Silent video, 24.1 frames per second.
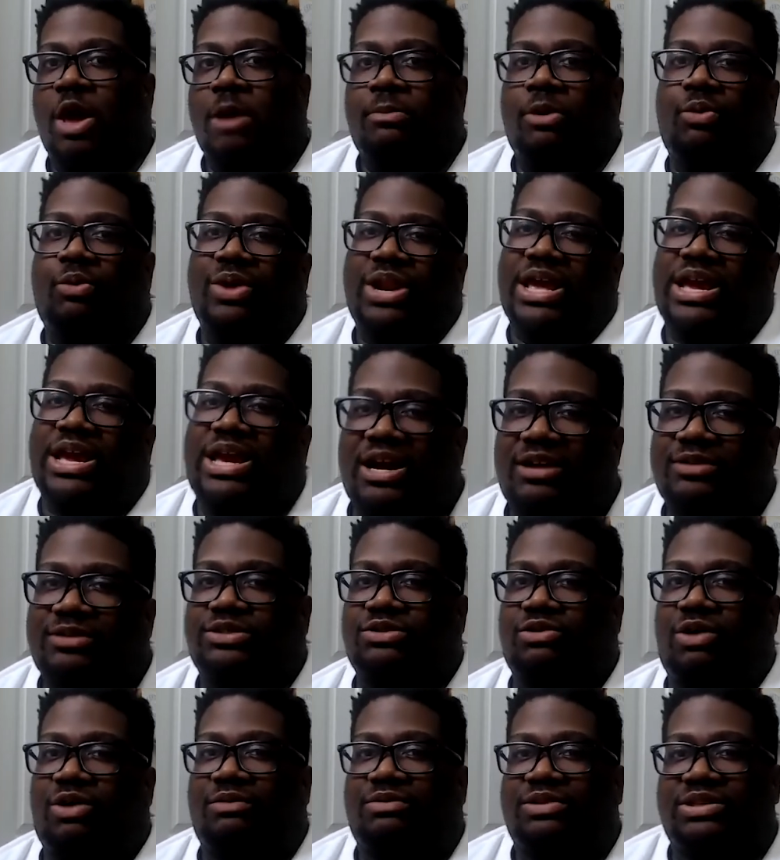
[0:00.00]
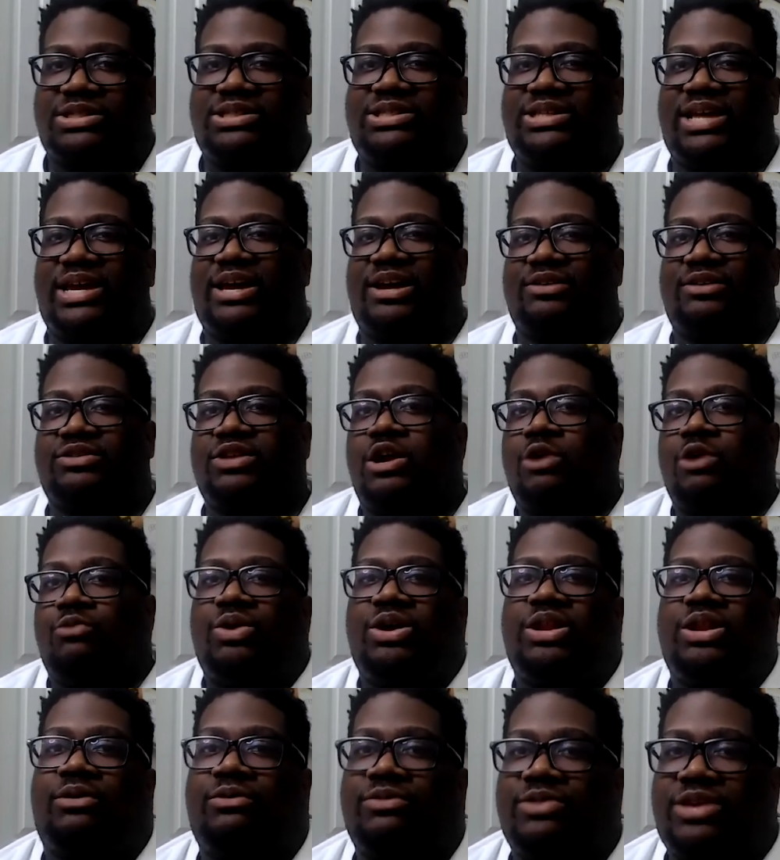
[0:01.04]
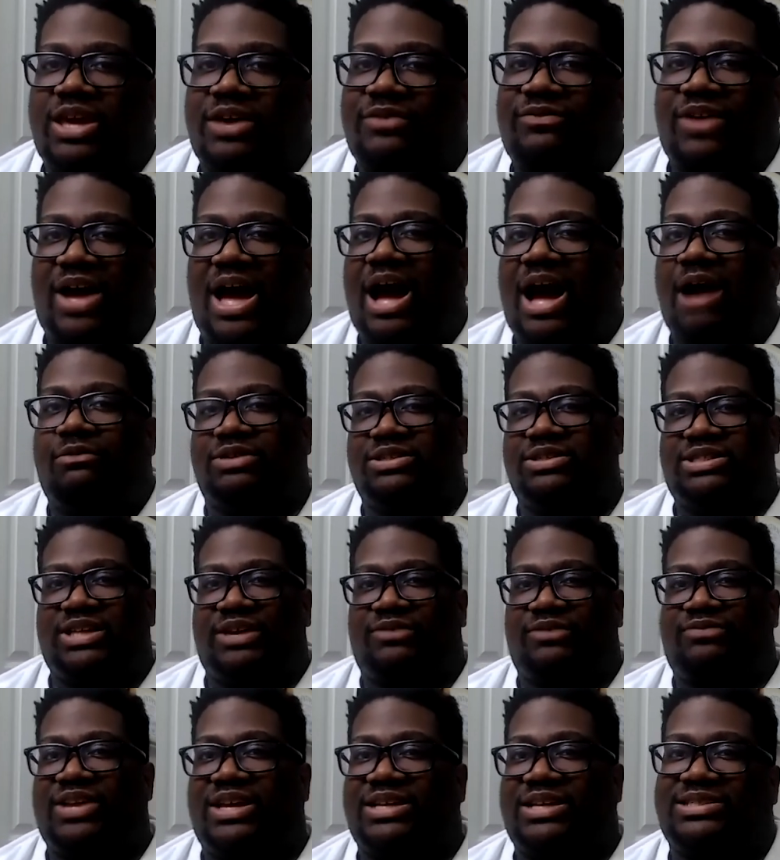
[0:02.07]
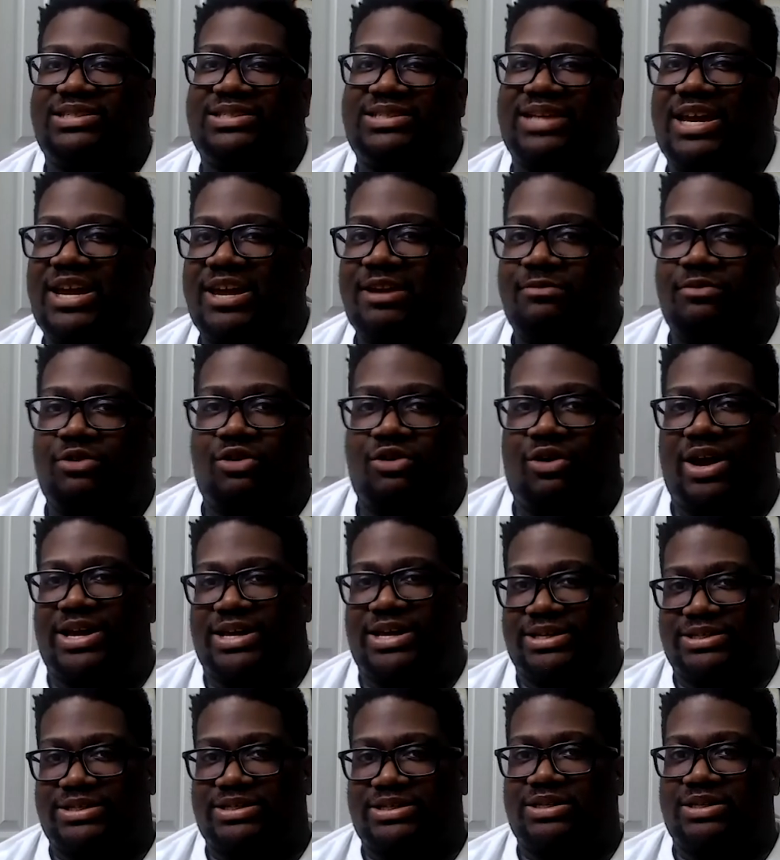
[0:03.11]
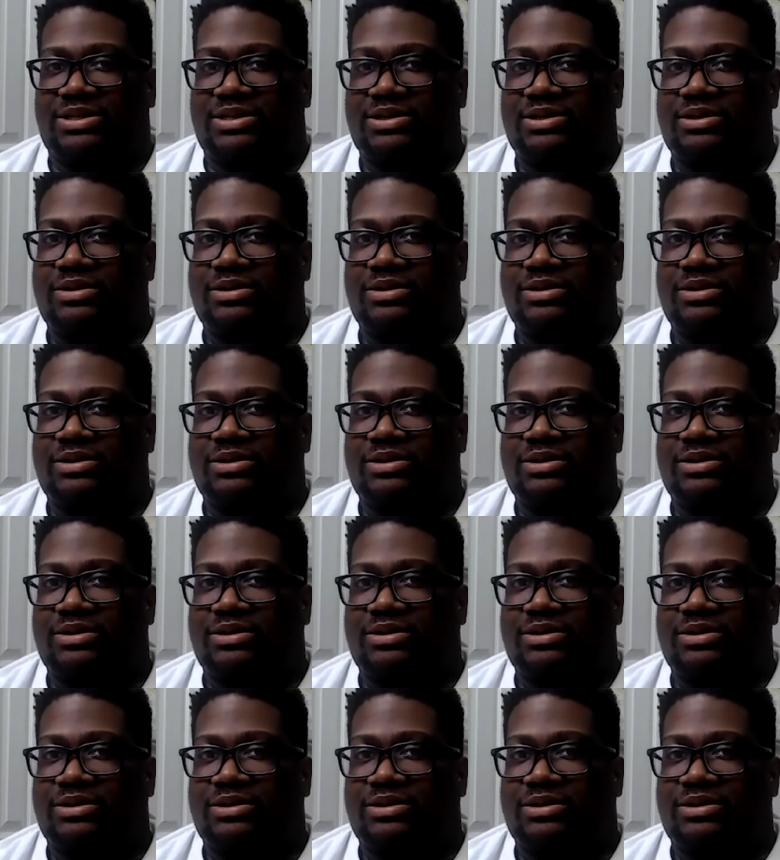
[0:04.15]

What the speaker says: But when it comes to ourselves, we don't give ourselves that same grace.